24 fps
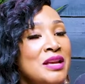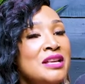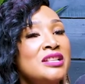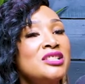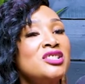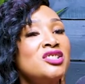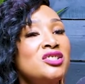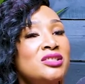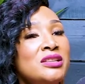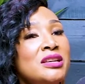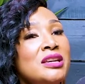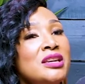
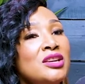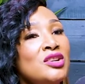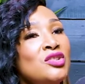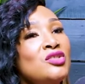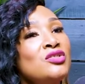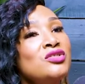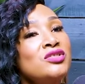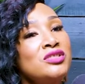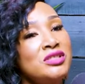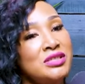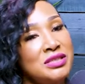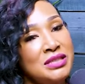still
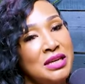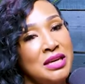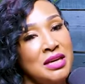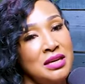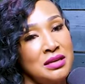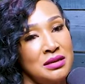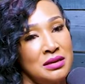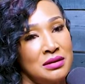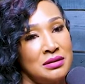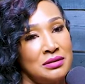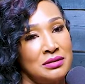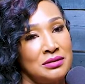
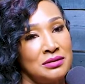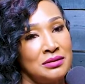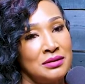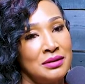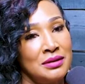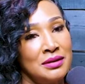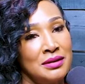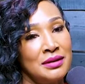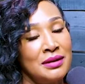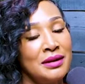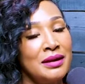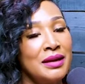single?
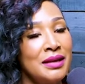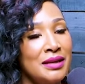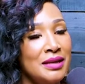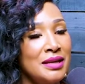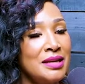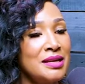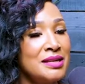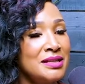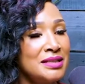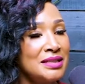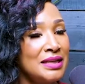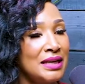And
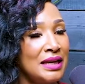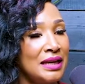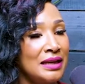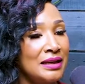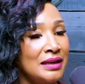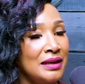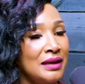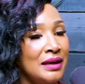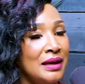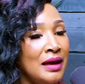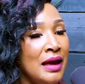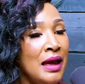he said,
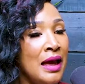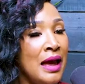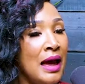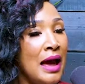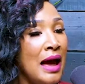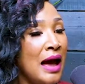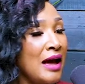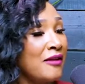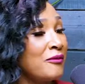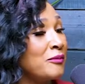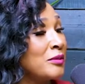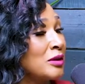
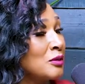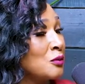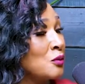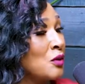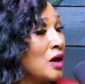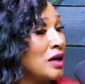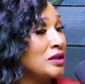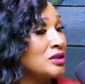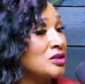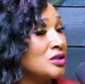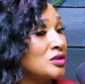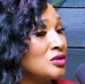I've been
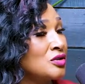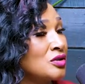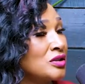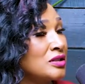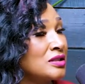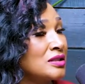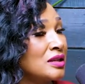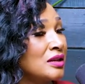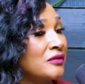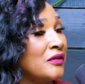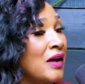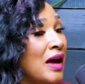watching your
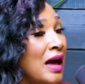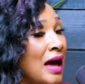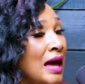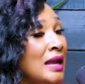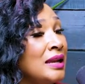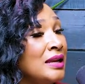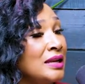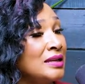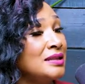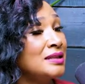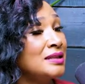stuff. I need to